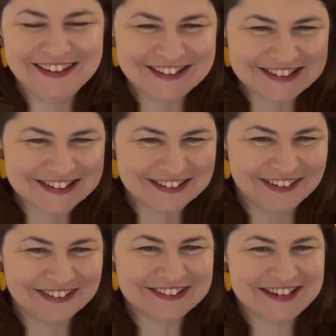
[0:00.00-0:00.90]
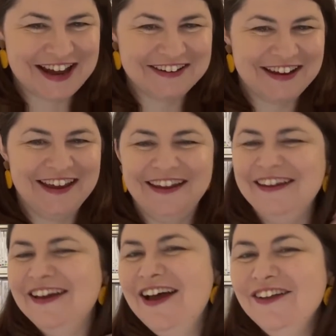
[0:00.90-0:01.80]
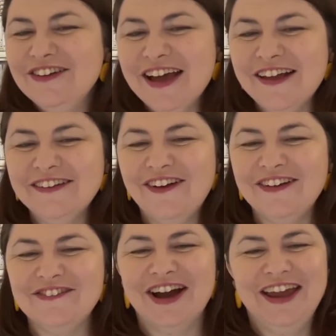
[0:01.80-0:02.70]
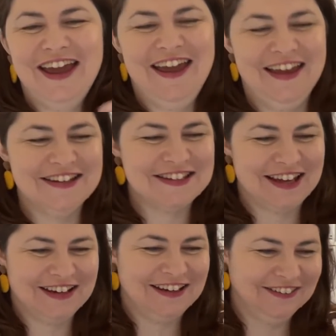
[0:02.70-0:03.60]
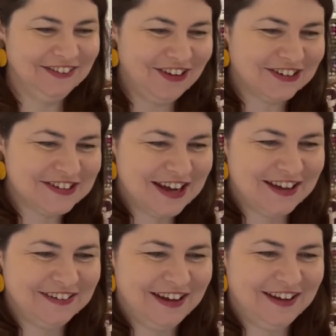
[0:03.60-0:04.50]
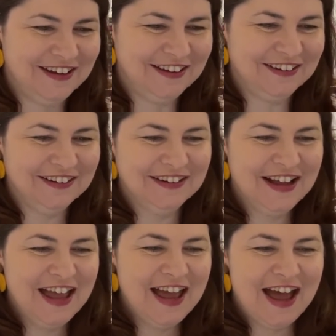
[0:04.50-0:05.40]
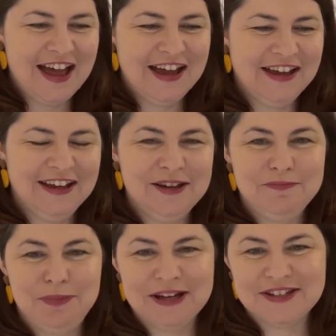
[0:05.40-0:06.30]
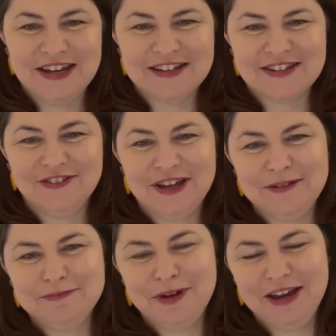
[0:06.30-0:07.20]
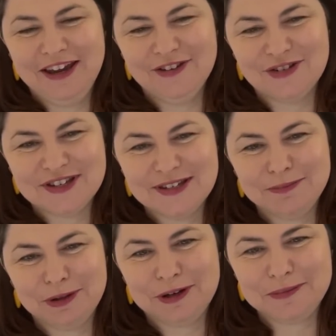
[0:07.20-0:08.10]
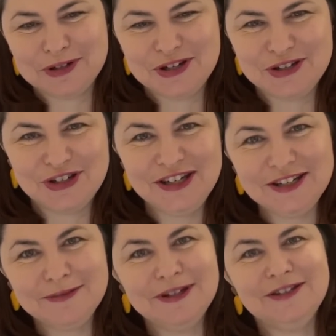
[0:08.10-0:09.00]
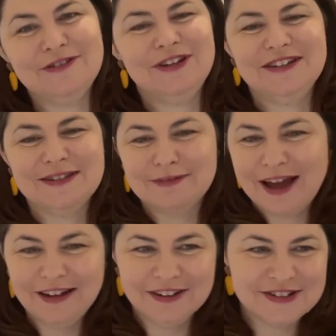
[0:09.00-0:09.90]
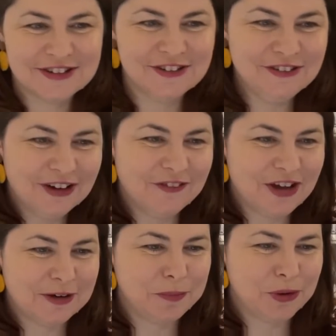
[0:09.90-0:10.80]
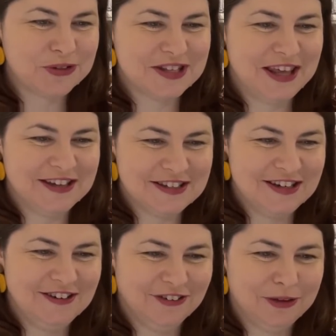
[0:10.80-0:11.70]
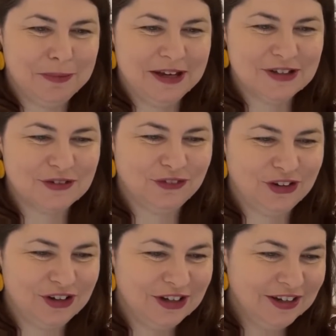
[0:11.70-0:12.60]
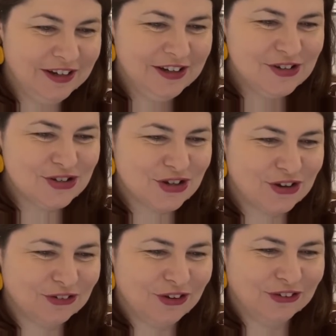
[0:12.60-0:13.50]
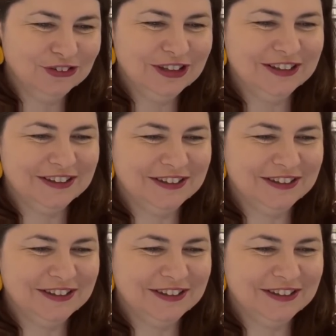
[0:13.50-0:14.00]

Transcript: This is lockdown hair. Look how long my hair is getting. Lockdown hair. But yes, I'll get my hairdresser, Bruno Bertucci, to be doing some colour soon. I've had a box there sitting on the bench for so long.